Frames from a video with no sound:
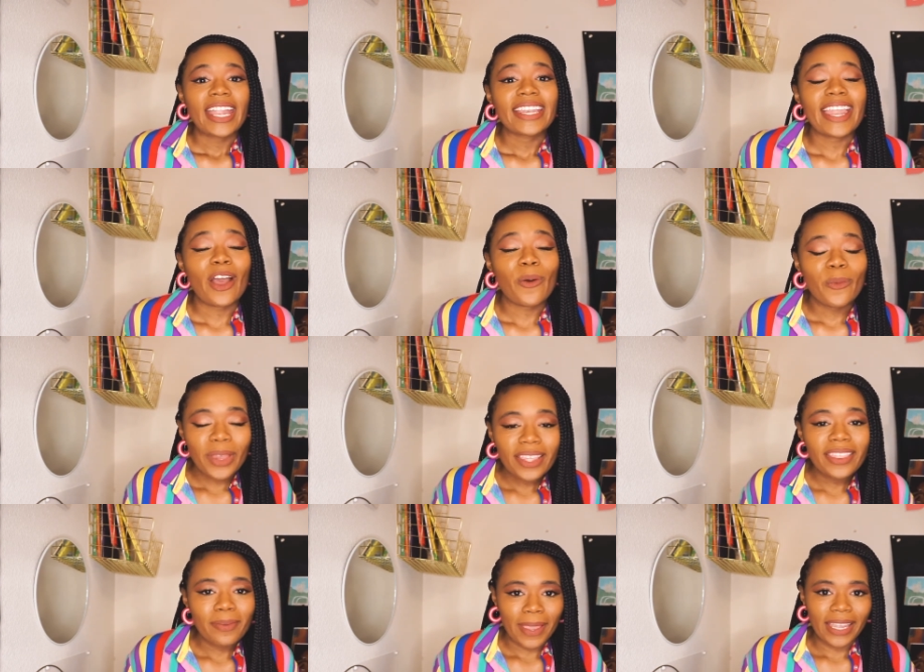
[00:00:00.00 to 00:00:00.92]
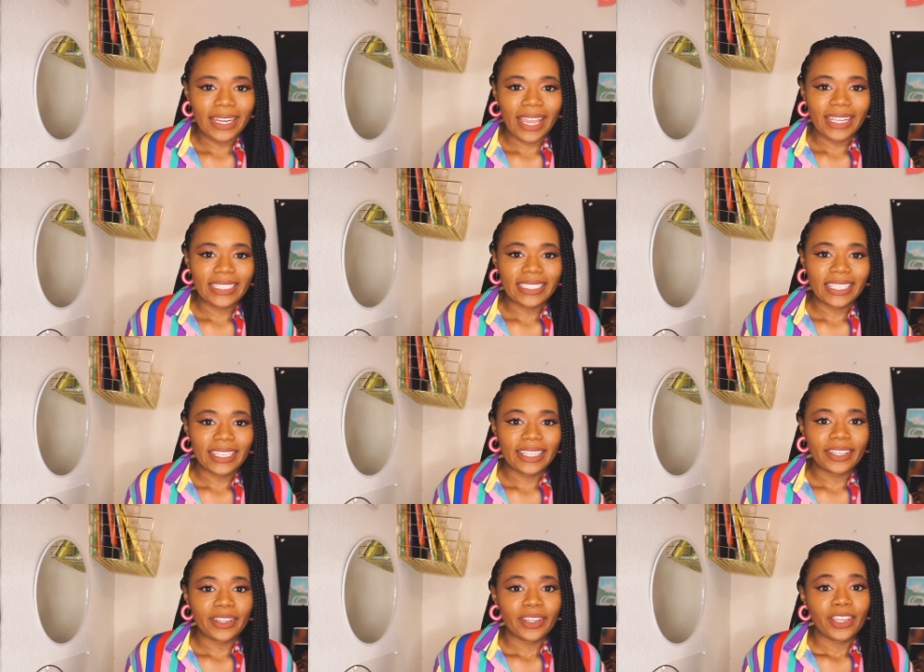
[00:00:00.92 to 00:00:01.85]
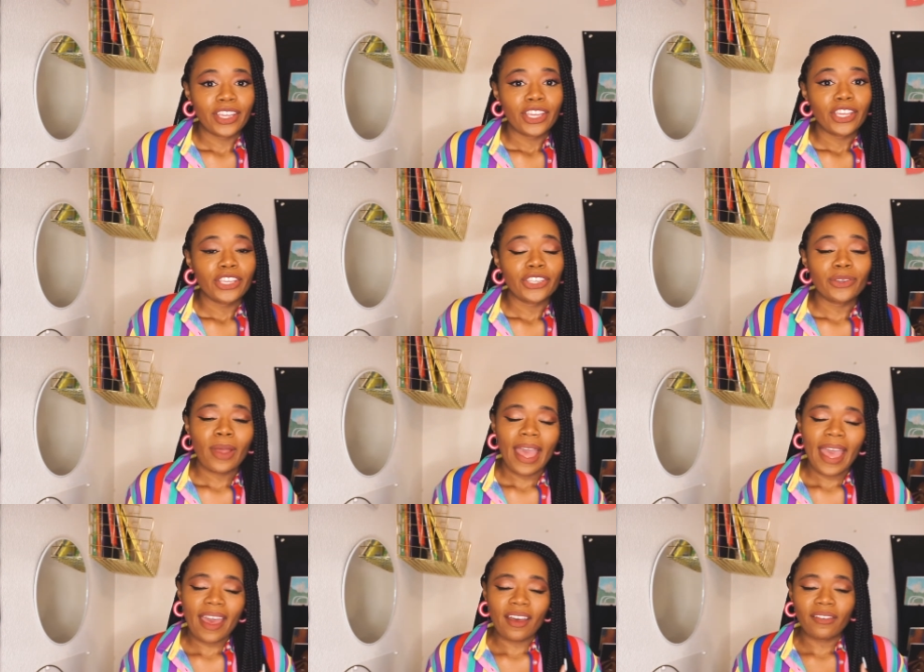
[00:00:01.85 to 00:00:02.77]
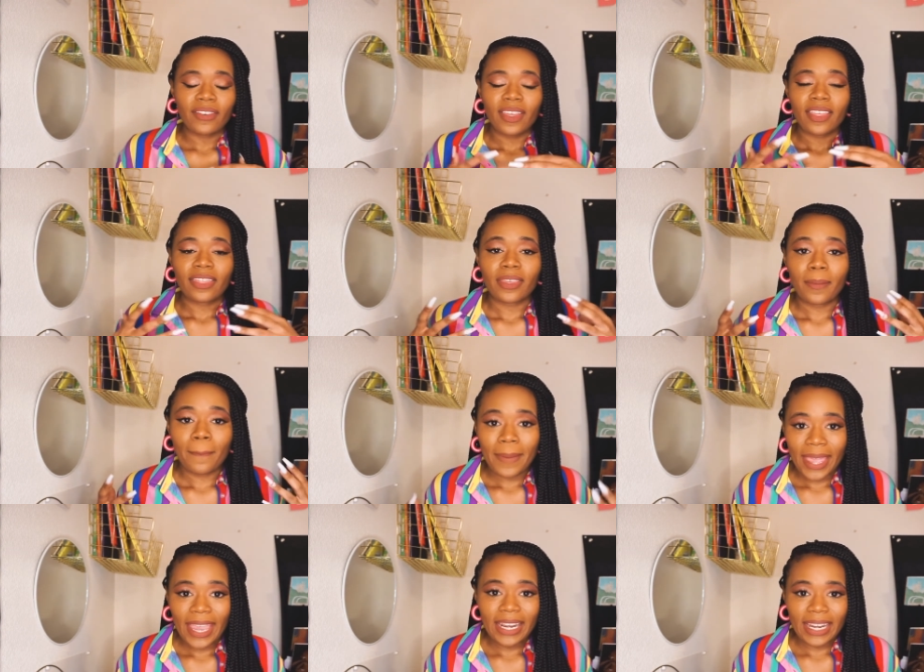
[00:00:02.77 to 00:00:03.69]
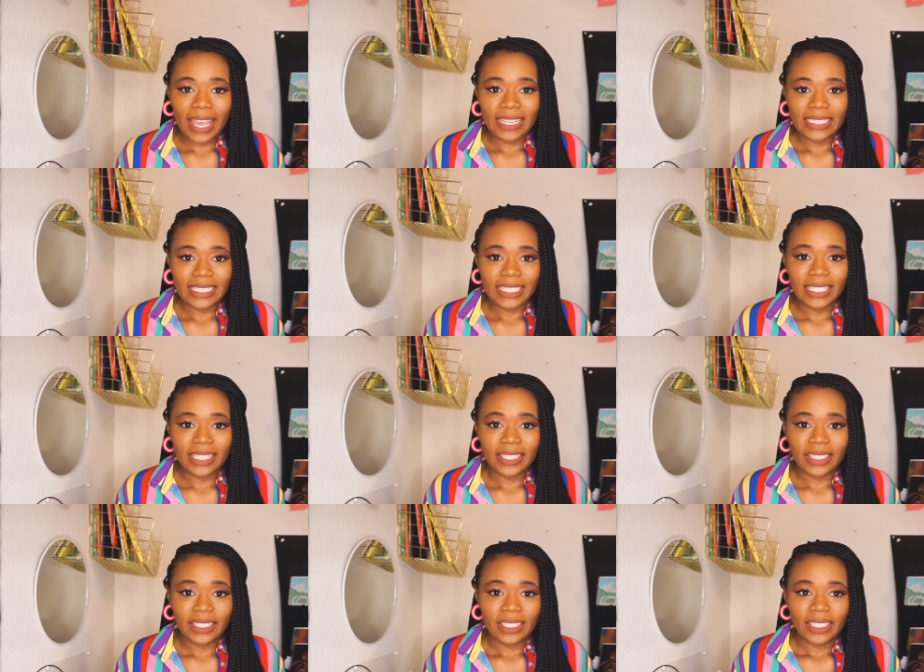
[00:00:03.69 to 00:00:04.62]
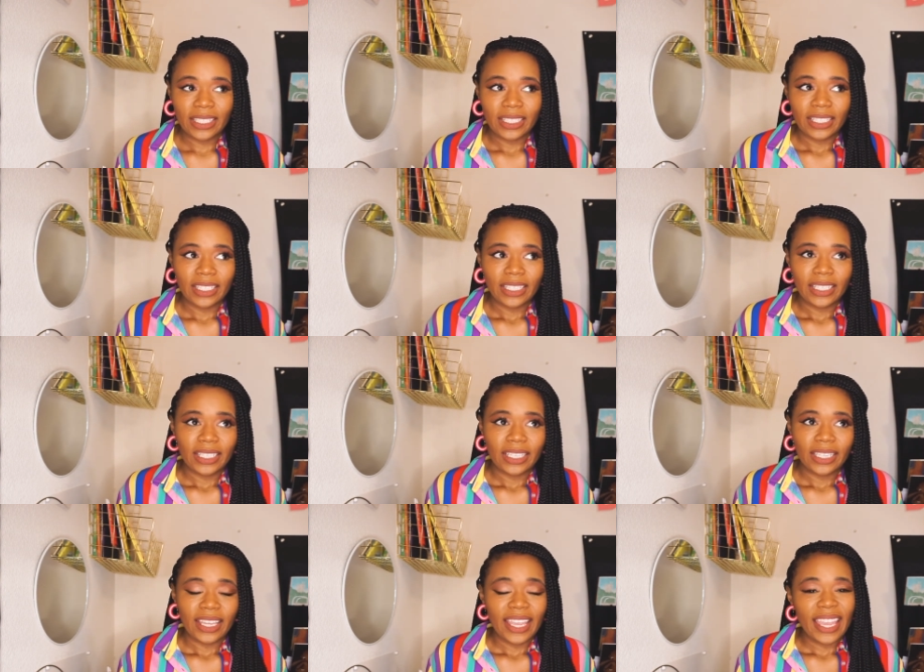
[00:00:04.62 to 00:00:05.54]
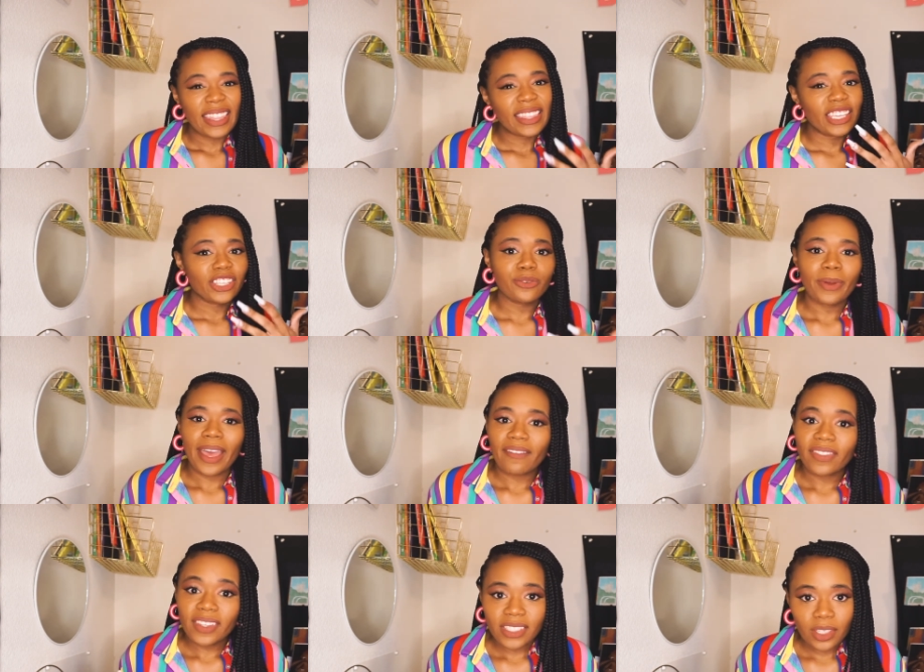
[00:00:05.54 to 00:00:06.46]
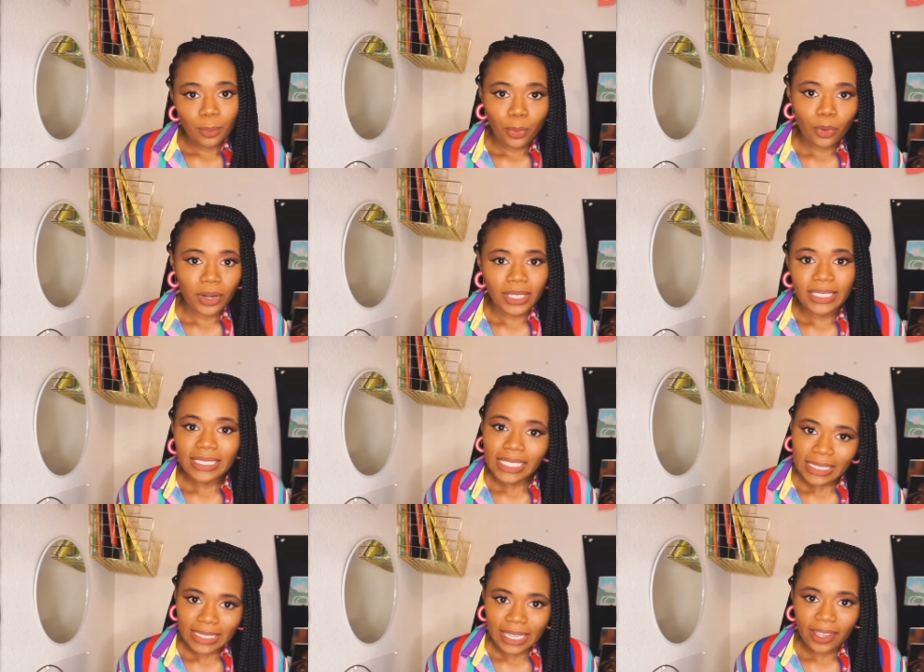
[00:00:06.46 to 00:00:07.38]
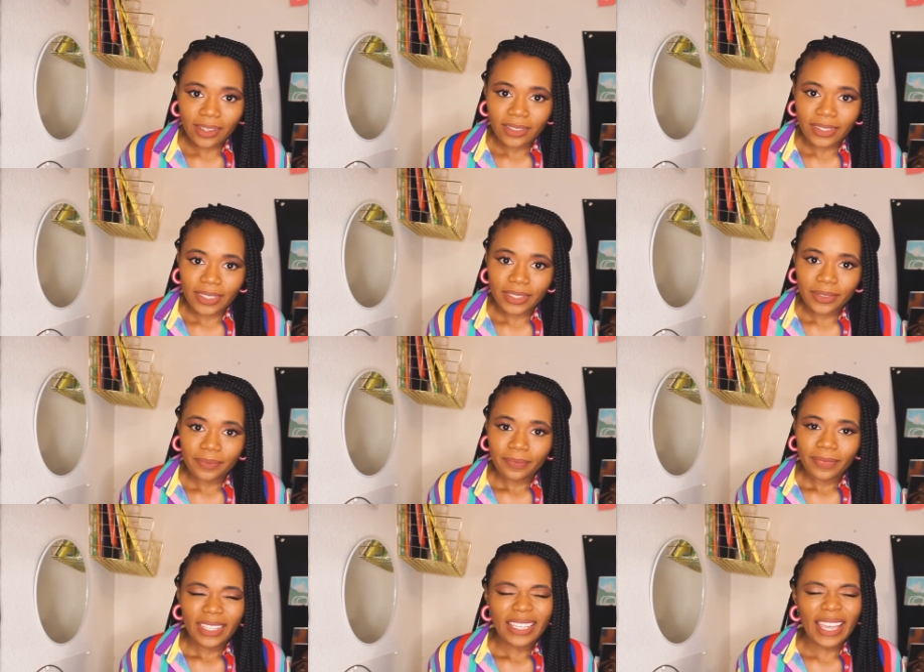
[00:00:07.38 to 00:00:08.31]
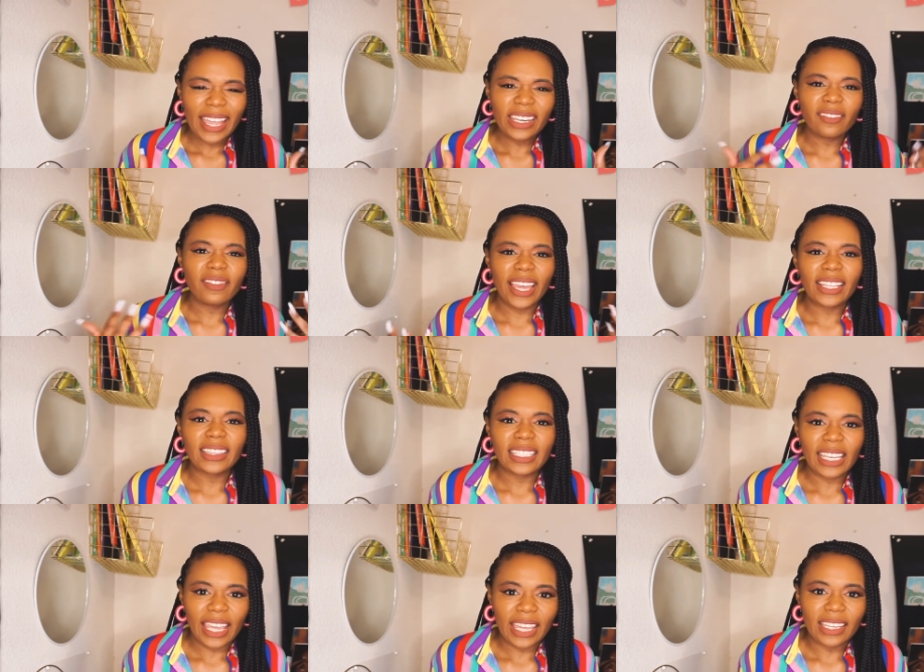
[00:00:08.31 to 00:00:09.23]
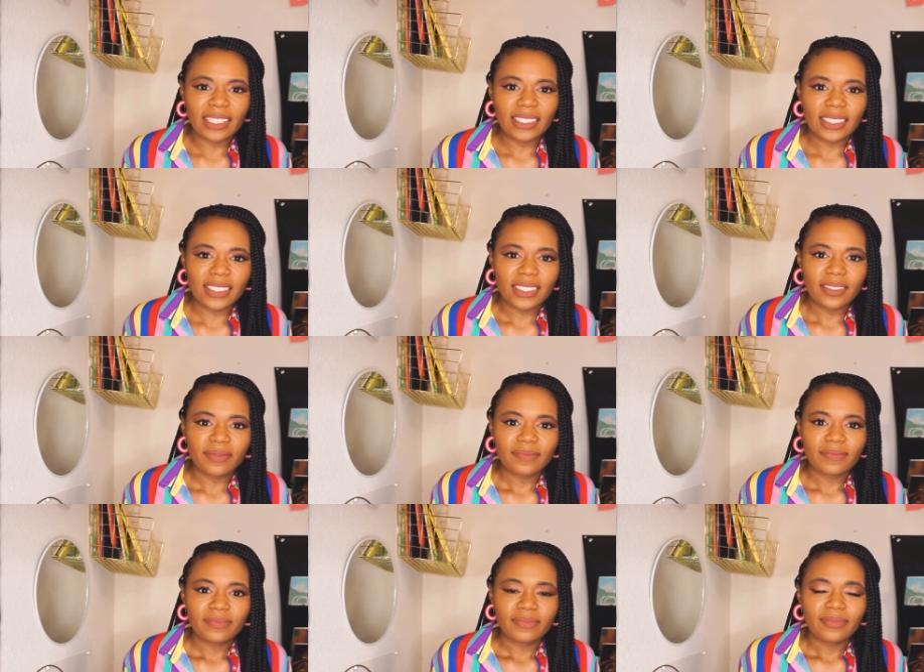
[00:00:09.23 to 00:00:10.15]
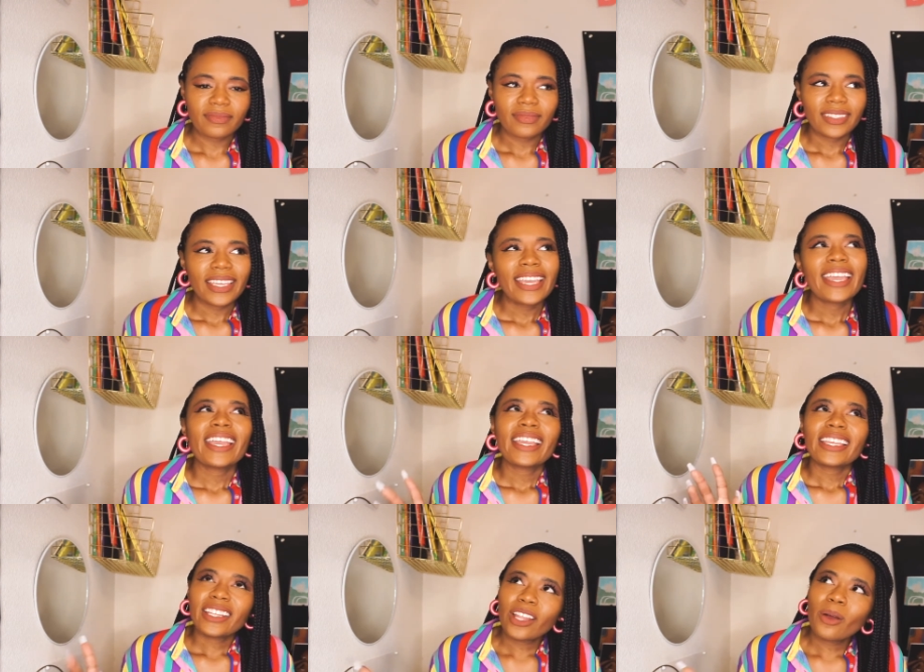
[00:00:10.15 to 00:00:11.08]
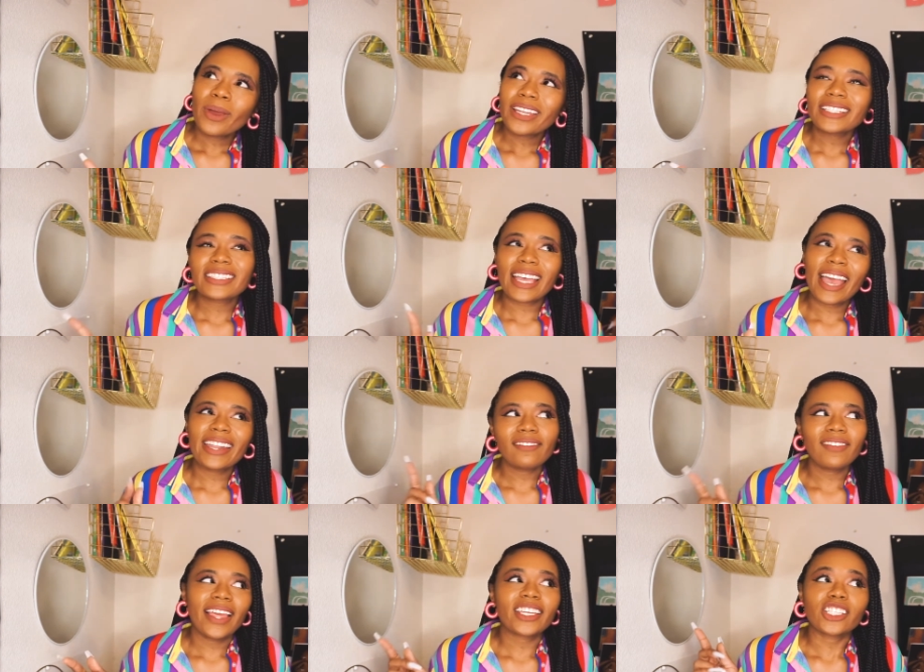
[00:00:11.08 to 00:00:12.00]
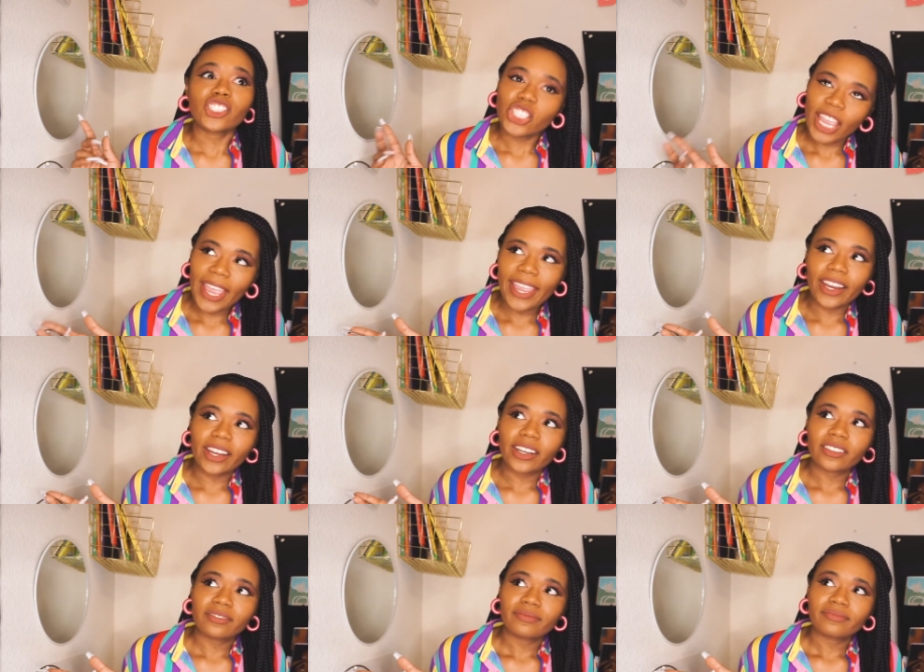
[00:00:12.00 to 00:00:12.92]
Now with main idea, you have the main idea, and then you have the supporting details. Kind of like the legs. You know what? It's kind of like a chair.